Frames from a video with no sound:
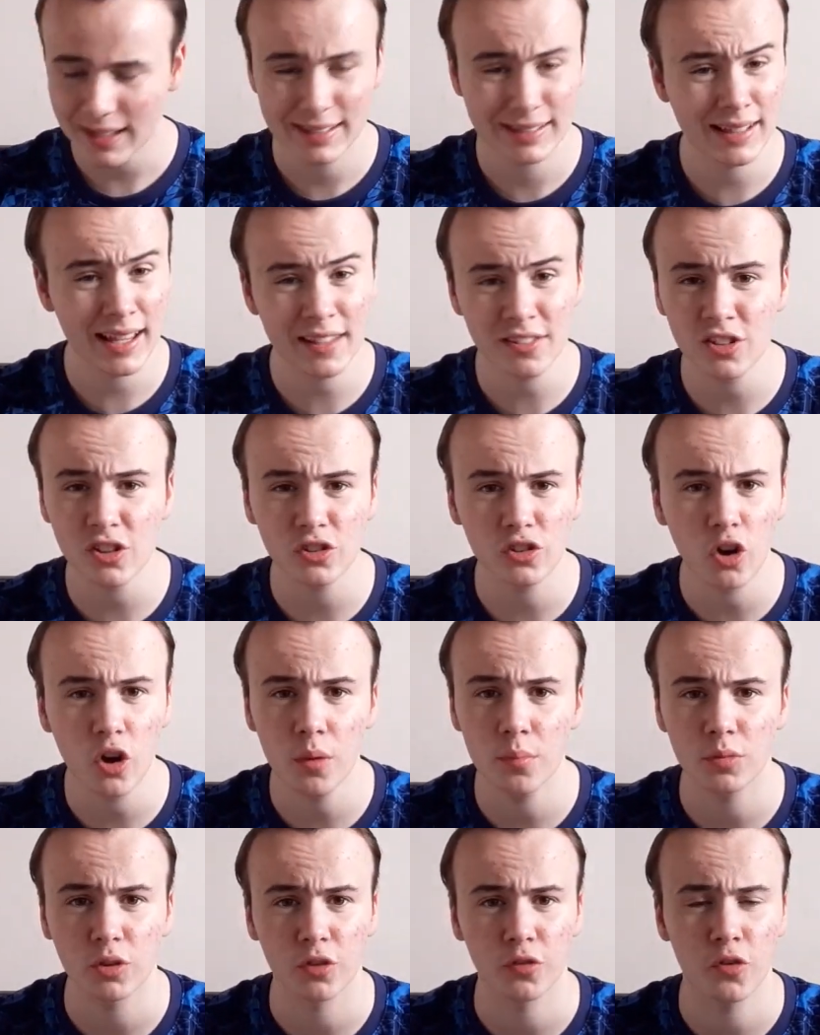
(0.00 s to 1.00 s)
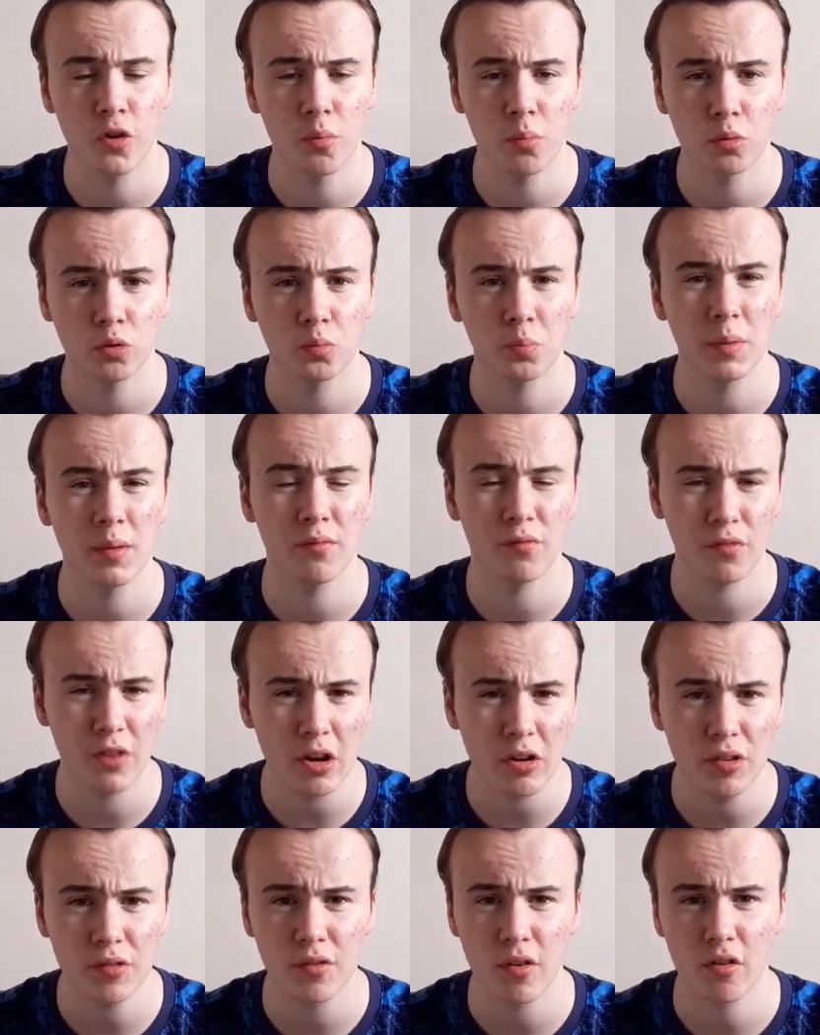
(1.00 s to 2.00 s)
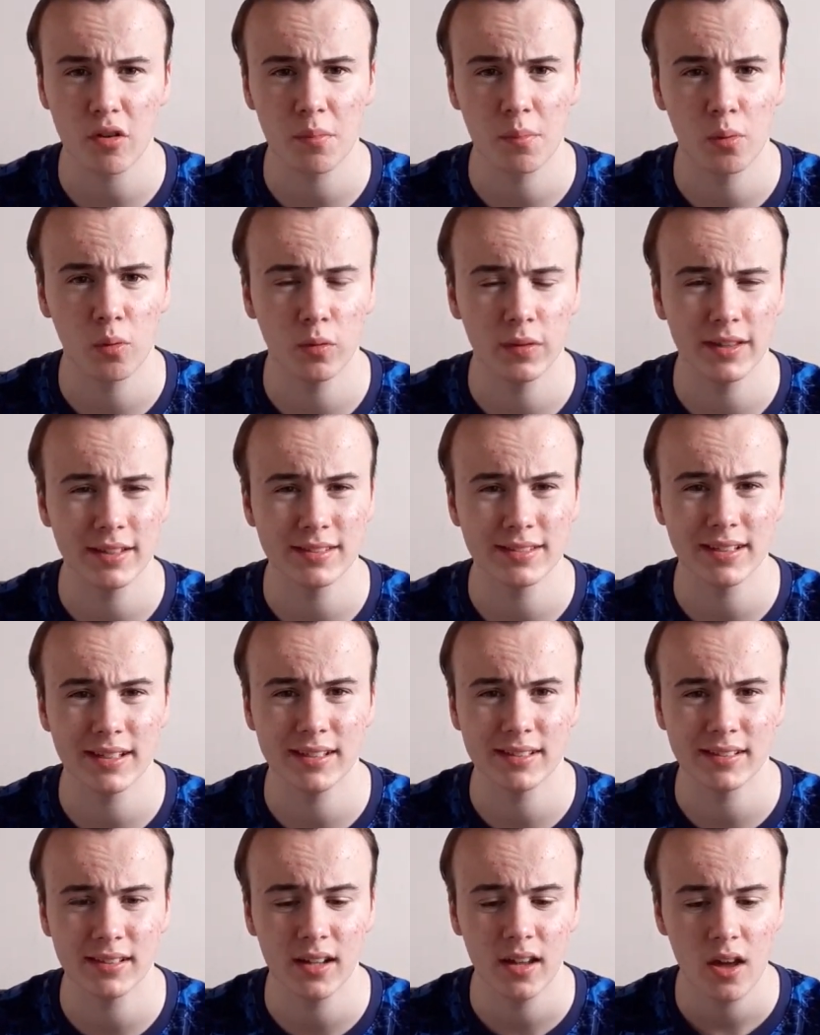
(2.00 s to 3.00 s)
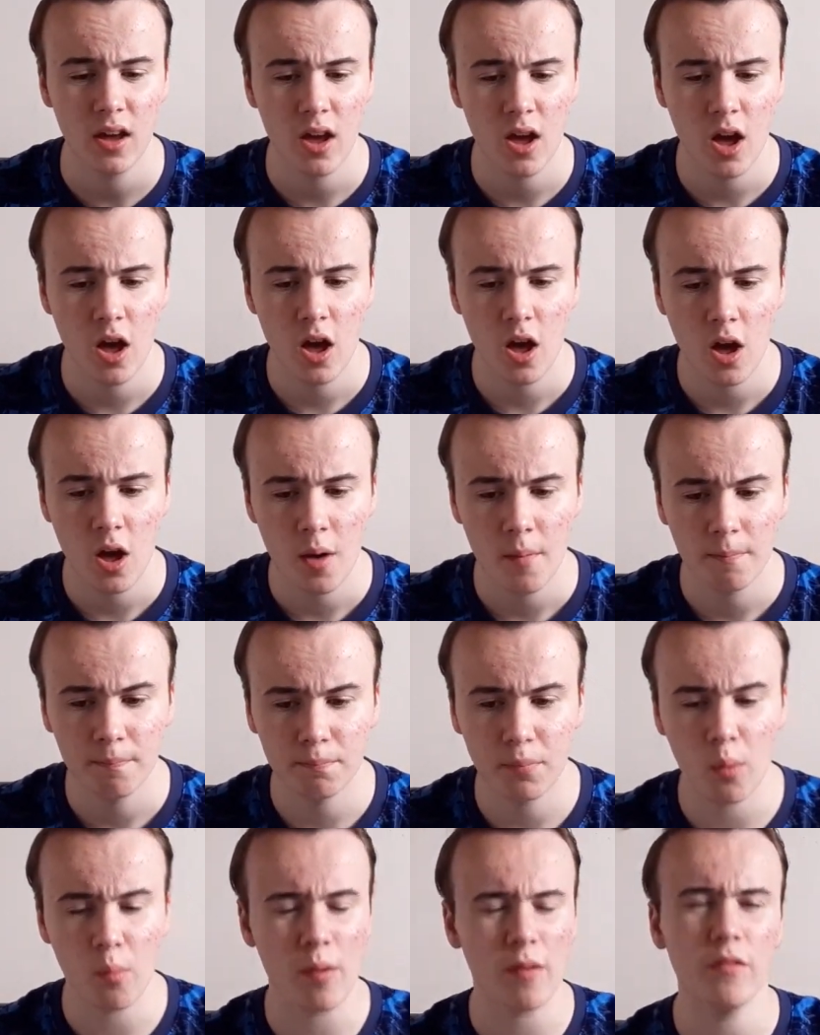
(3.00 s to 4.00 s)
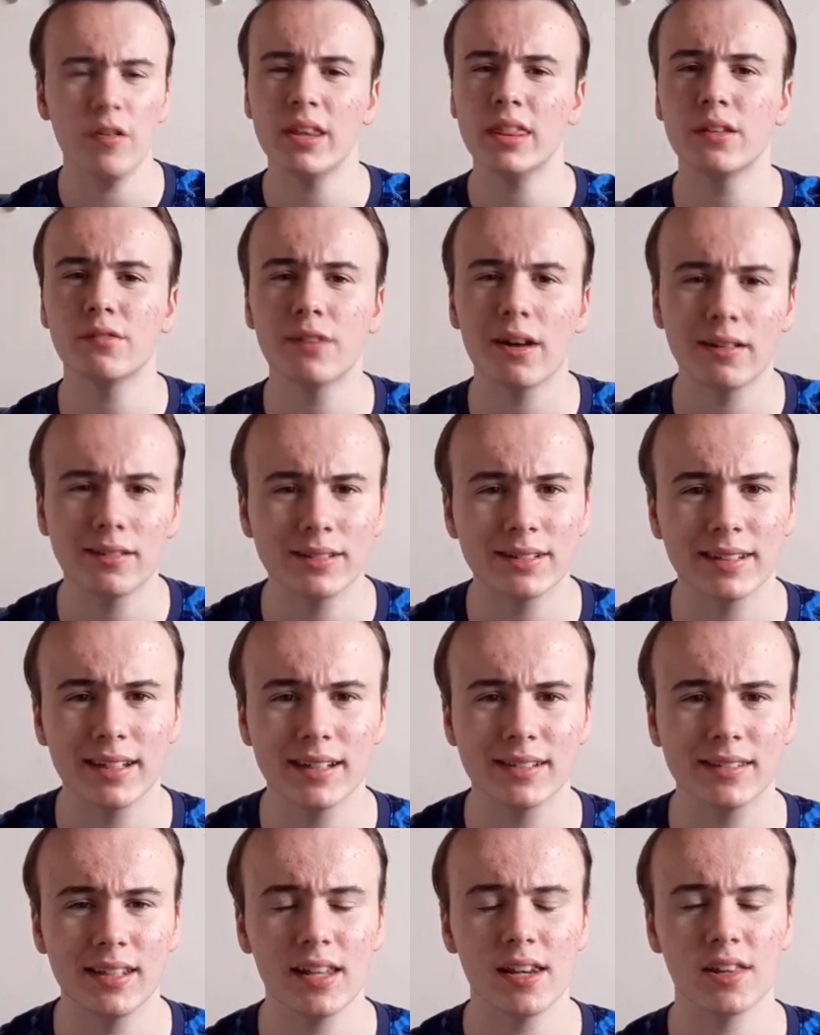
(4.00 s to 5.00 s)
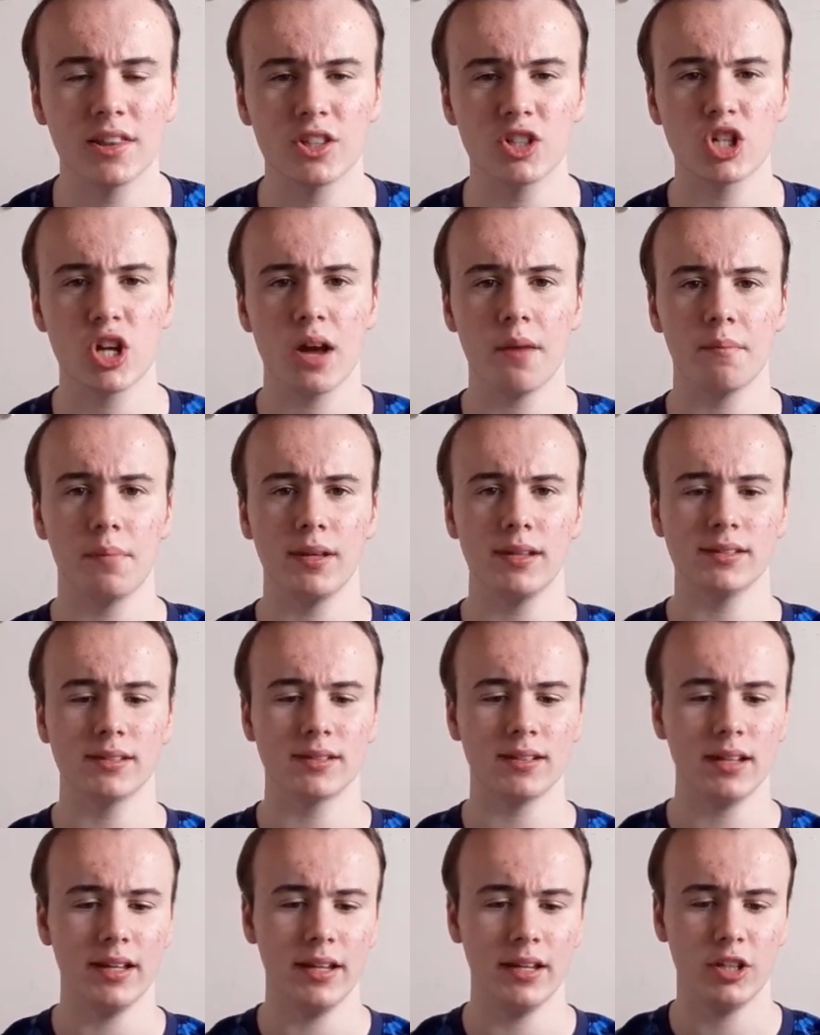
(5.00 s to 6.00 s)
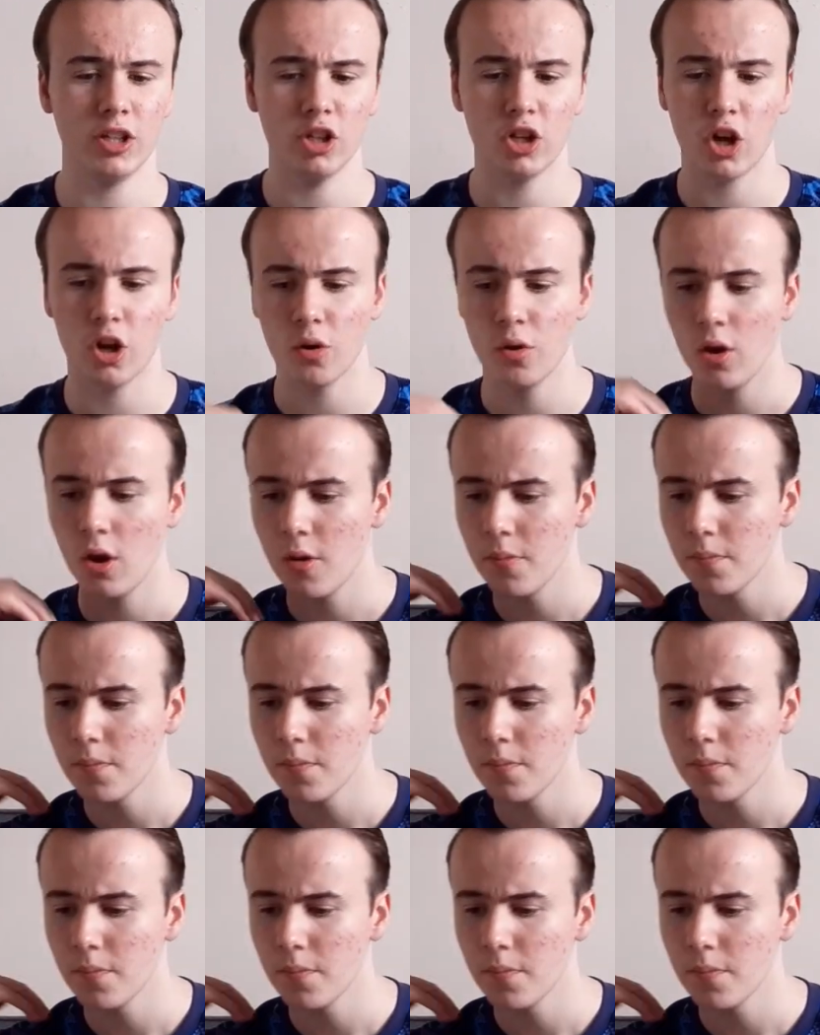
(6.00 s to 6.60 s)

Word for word: Yes, at times the football's been very, very poor this season, but we're in the round of 16 of the Champions League, you know.